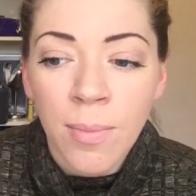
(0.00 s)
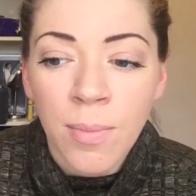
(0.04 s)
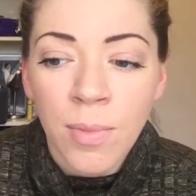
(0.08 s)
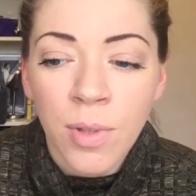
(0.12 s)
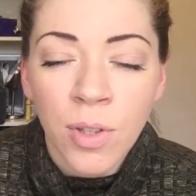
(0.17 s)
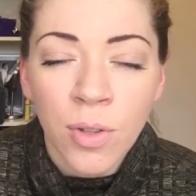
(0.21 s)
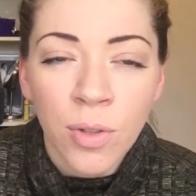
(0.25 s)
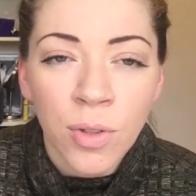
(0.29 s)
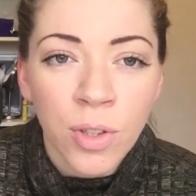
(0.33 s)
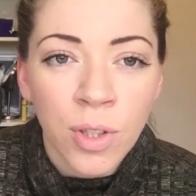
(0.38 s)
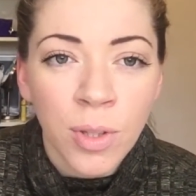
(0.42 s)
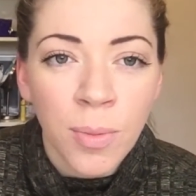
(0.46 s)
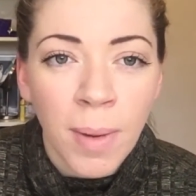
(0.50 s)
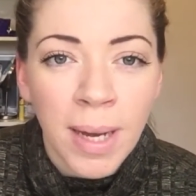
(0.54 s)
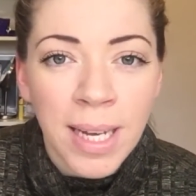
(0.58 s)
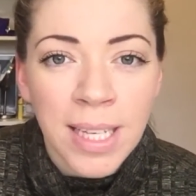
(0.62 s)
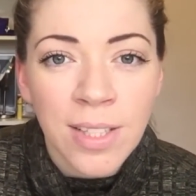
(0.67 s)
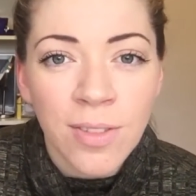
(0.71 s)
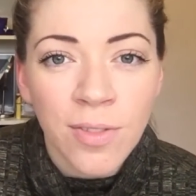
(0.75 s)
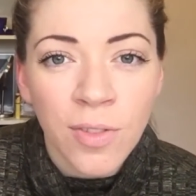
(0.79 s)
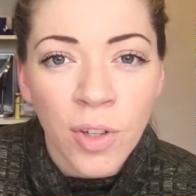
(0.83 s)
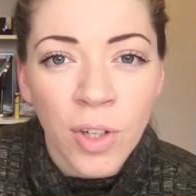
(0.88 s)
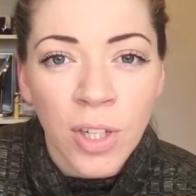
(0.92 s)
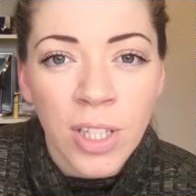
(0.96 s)
you might
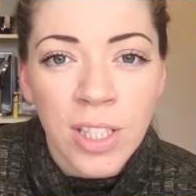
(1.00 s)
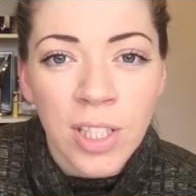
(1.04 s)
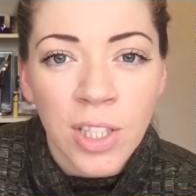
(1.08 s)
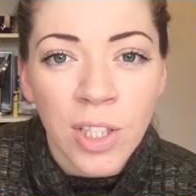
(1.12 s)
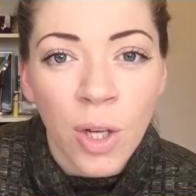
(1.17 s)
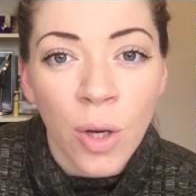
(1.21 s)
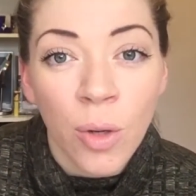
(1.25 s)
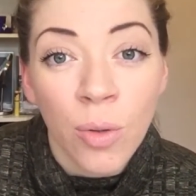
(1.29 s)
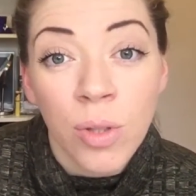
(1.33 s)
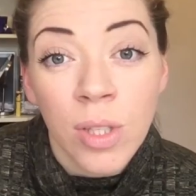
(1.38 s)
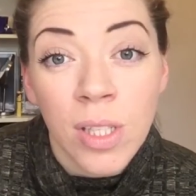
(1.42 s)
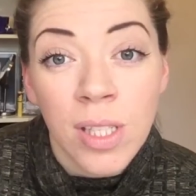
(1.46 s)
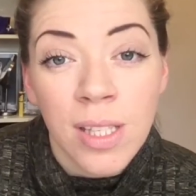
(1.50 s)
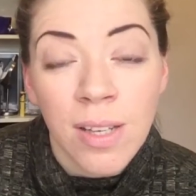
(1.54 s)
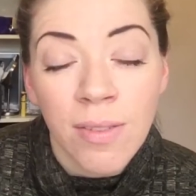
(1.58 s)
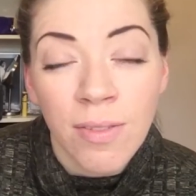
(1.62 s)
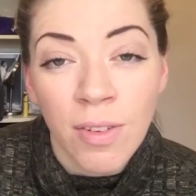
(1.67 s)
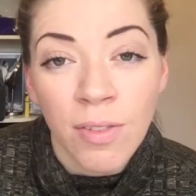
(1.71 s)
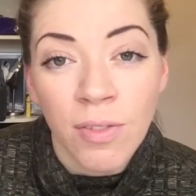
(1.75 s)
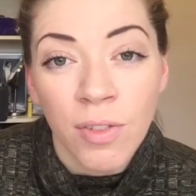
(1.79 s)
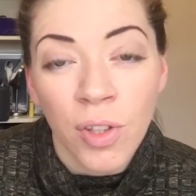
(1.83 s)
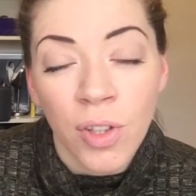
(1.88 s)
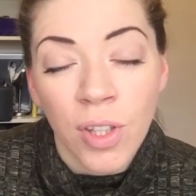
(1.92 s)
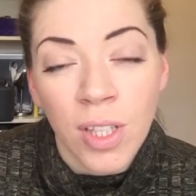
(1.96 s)
have already noticed, if
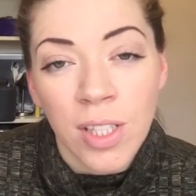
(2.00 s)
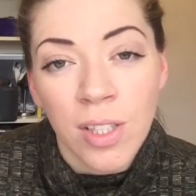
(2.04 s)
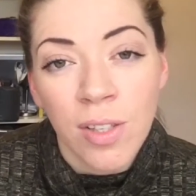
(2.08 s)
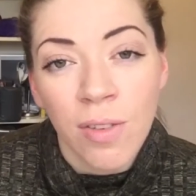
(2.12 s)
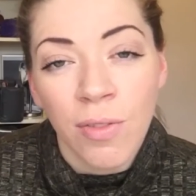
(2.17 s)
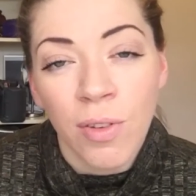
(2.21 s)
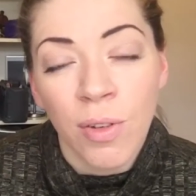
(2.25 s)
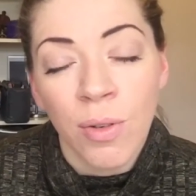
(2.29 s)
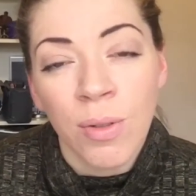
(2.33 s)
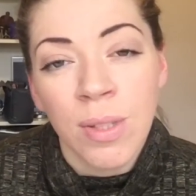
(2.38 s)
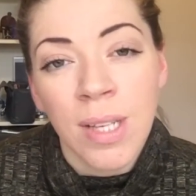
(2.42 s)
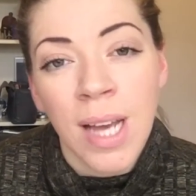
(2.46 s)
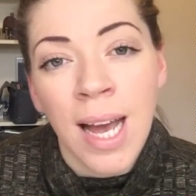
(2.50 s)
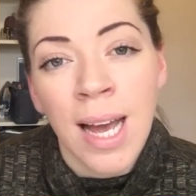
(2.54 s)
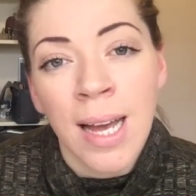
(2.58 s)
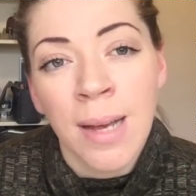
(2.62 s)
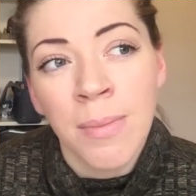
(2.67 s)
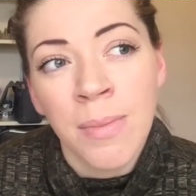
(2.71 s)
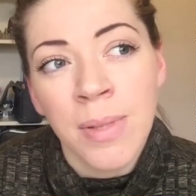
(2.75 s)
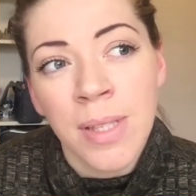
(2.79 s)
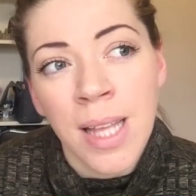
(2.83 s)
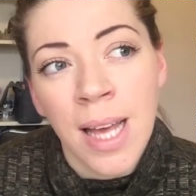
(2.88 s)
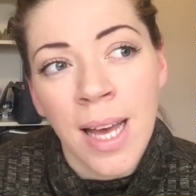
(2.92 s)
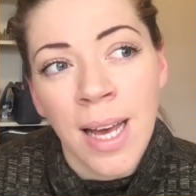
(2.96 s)
you've done this a few
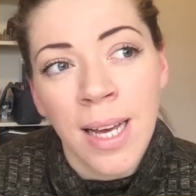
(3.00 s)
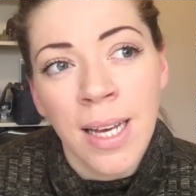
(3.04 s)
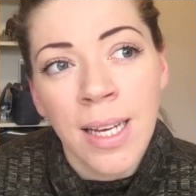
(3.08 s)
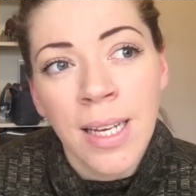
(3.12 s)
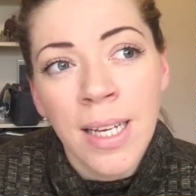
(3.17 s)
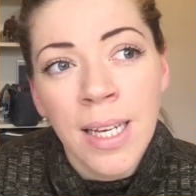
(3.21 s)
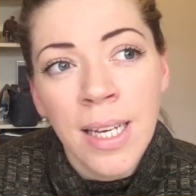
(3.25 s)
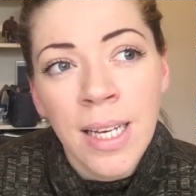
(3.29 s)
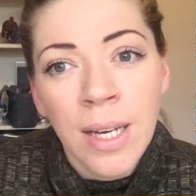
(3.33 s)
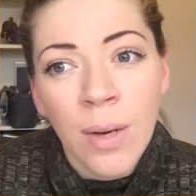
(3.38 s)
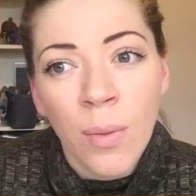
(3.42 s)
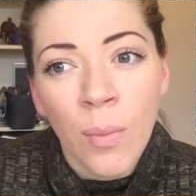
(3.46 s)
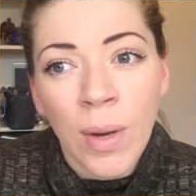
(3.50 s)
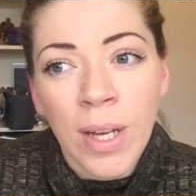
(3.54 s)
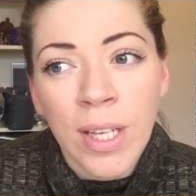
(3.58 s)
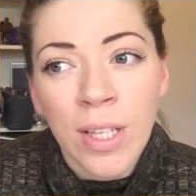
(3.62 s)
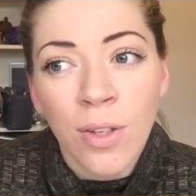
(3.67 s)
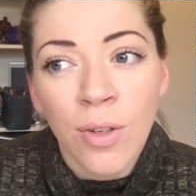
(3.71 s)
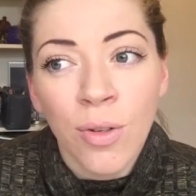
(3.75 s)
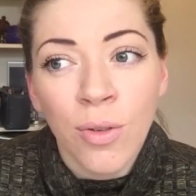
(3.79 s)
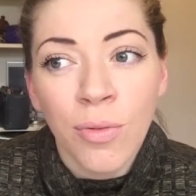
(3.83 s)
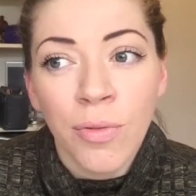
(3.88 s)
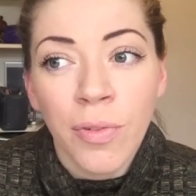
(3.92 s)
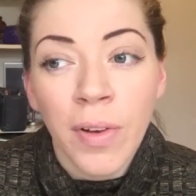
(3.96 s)
times, that when
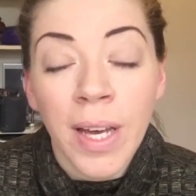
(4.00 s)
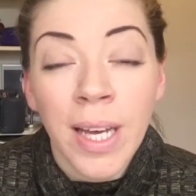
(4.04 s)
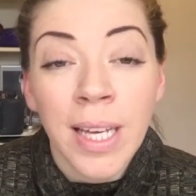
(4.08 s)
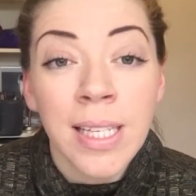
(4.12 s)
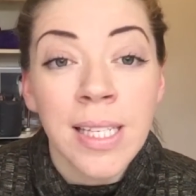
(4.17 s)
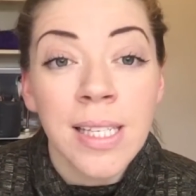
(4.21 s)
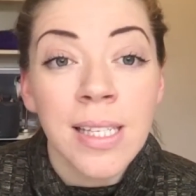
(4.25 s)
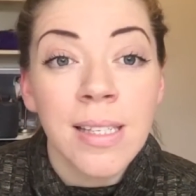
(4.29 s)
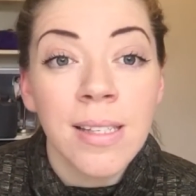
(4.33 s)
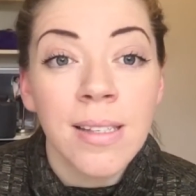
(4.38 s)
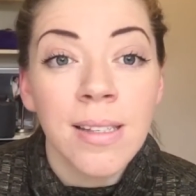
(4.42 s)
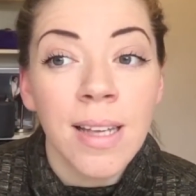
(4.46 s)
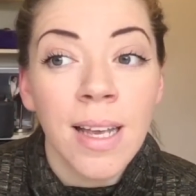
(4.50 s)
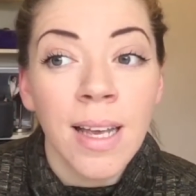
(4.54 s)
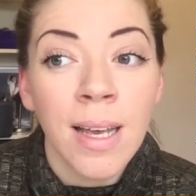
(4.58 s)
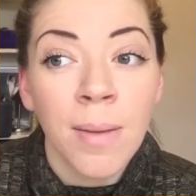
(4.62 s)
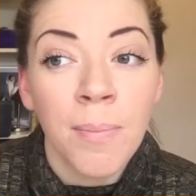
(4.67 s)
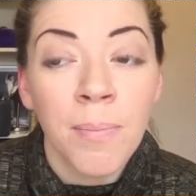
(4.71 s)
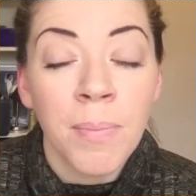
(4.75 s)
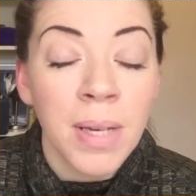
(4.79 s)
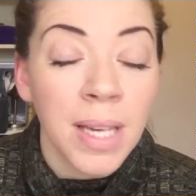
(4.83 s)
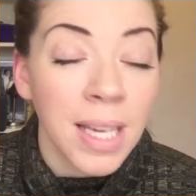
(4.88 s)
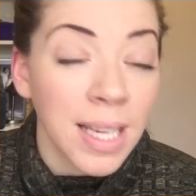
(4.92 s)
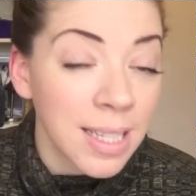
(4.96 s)
you first
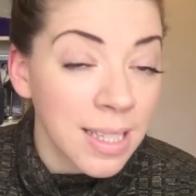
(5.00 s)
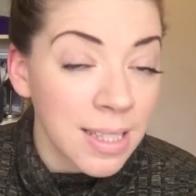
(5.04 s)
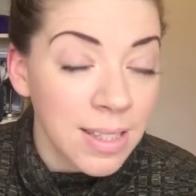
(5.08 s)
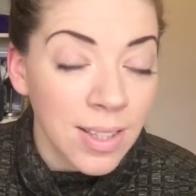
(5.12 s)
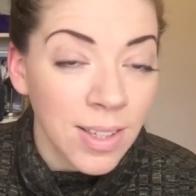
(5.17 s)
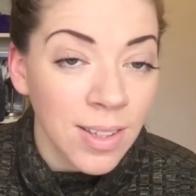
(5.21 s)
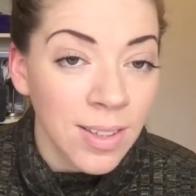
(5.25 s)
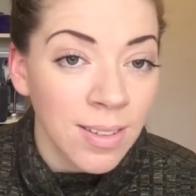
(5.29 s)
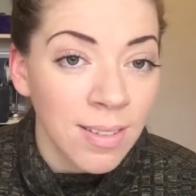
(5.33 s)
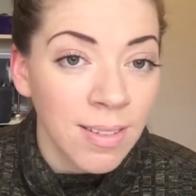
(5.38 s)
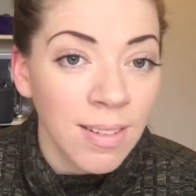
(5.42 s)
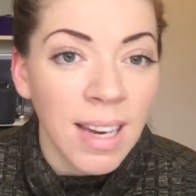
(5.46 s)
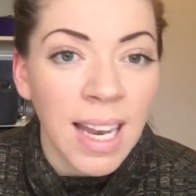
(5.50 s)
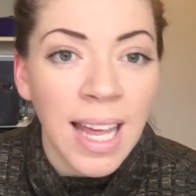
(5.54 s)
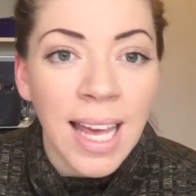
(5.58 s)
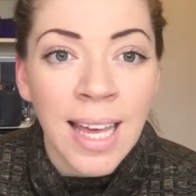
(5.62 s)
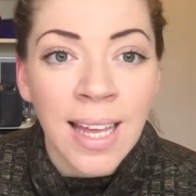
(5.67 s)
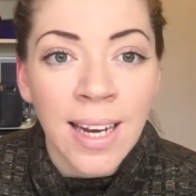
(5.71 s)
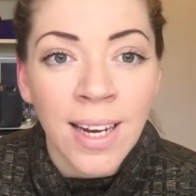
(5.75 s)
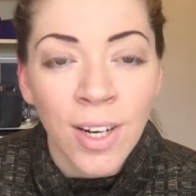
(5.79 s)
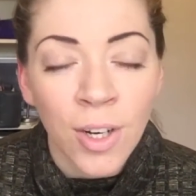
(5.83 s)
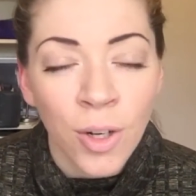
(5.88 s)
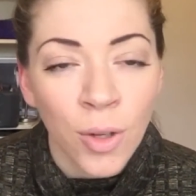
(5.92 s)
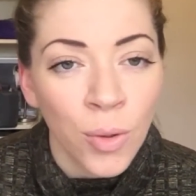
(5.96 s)
begin to
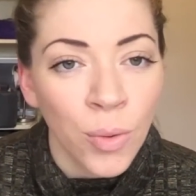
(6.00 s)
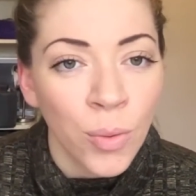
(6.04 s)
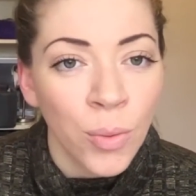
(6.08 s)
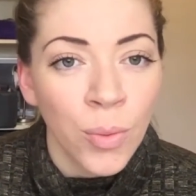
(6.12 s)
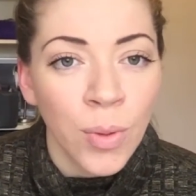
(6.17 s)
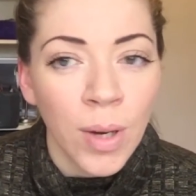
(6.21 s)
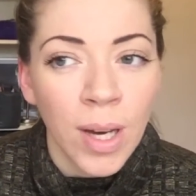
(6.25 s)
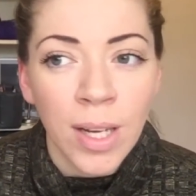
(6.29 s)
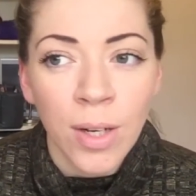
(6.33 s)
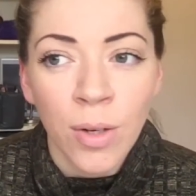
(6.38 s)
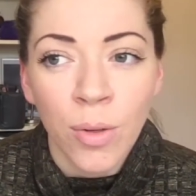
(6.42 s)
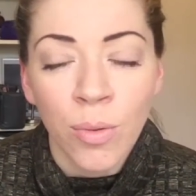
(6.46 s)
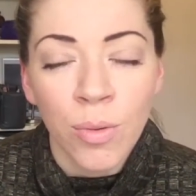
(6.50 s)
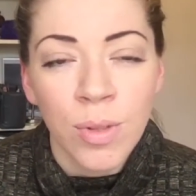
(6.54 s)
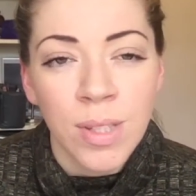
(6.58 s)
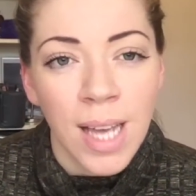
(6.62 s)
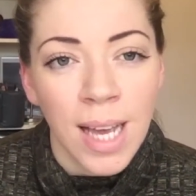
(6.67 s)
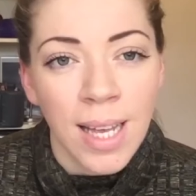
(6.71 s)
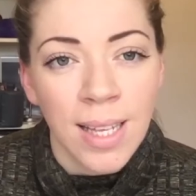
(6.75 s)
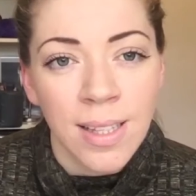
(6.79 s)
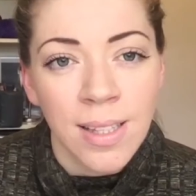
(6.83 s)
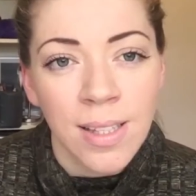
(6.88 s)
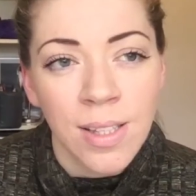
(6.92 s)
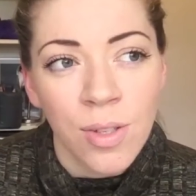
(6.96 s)
learn a new
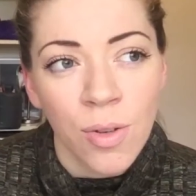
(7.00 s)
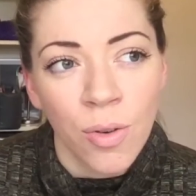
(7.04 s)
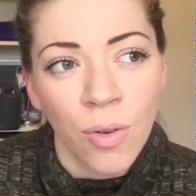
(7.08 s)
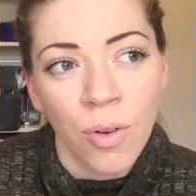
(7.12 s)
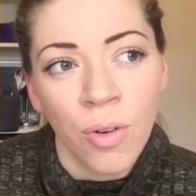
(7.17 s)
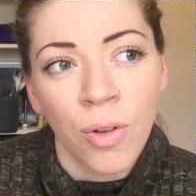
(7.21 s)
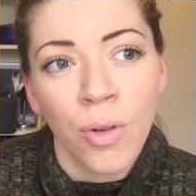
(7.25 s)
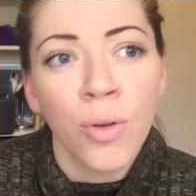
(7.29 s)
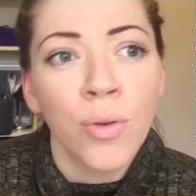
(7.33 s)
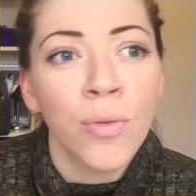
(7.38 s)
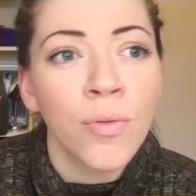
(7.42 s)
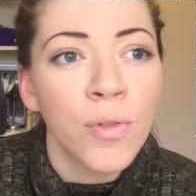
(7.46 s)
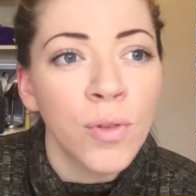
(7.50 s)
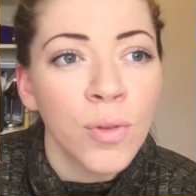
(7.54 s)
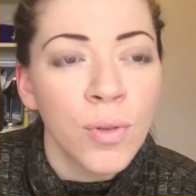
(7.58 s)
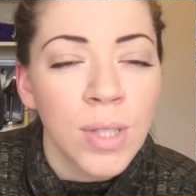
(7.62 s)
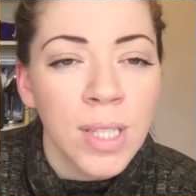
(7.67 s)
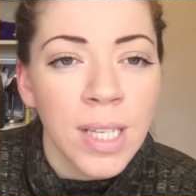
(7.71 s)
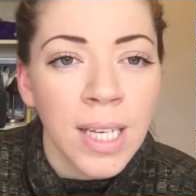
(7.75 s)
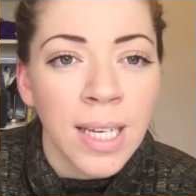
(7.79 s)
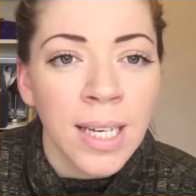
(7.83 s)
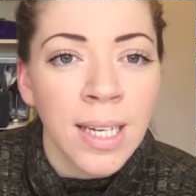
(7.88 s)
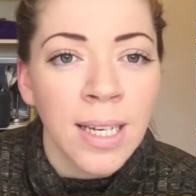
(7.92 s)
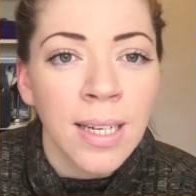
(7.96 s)
dance or a new
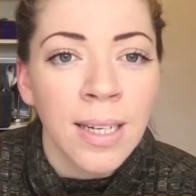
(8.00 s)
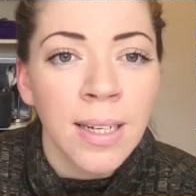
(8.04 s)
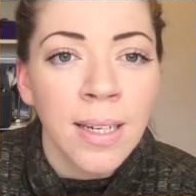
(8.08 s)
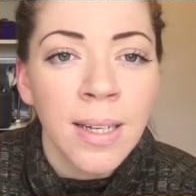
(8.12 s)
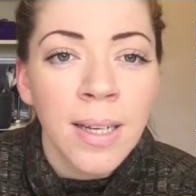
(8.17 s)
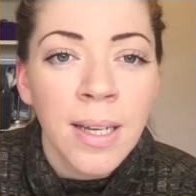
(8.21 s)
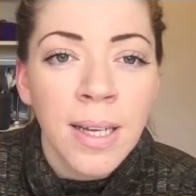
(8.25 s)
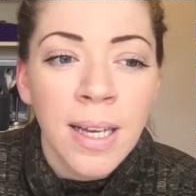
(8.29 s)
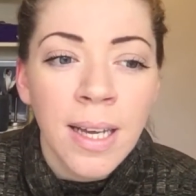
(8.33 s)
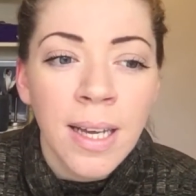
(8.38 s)
routine,